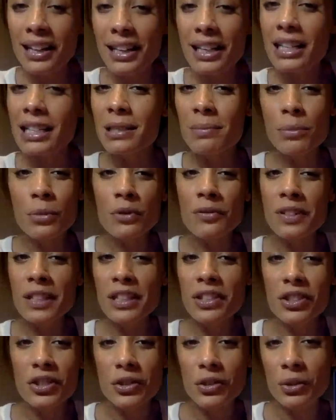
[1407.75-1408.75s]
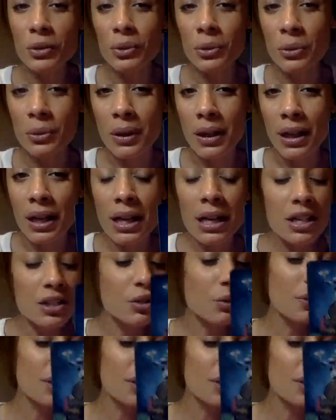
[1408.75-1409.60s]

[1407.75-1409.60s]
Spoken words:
He's moving too. So